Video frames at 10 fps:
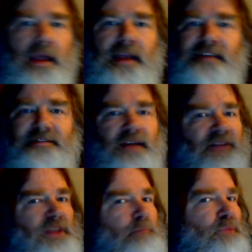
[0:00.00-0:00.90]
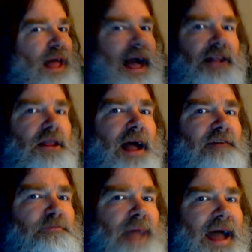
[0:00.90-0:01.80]
It's not the Black
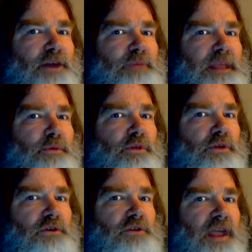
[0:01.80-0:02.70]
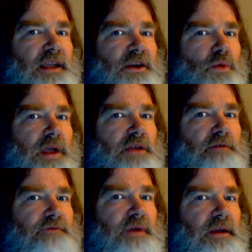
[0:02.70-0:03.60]
Lives Matter people that are taking away your
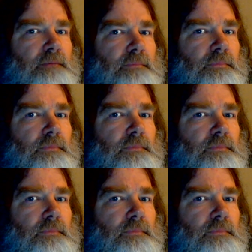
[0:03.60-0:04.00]
freedom.